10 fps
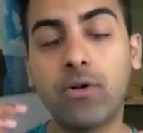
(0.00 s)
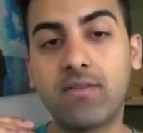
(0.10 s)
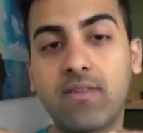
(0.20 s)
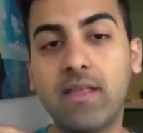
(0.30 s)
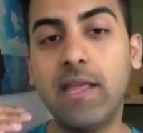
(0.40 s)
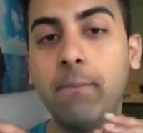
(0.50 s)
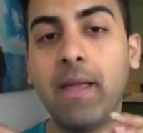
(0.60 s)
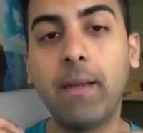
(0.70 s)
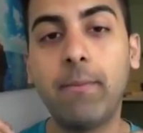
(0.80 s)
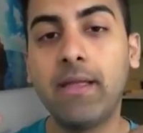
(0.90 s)
see
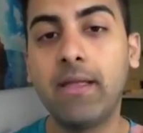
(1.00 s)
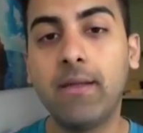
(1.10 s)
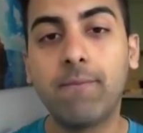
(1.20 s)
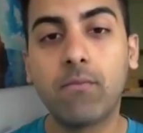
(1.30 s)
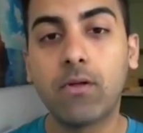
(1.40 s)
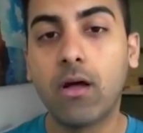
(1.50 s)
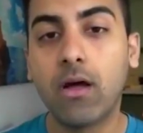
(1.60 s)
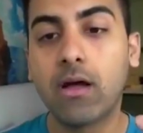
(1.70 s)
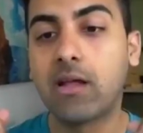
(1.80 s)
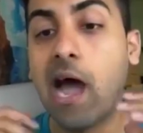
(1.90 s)
maybe
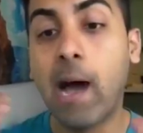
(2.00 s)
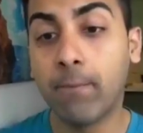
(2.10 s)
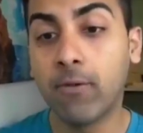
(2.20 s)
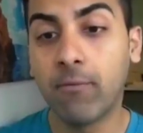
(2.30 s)
a couple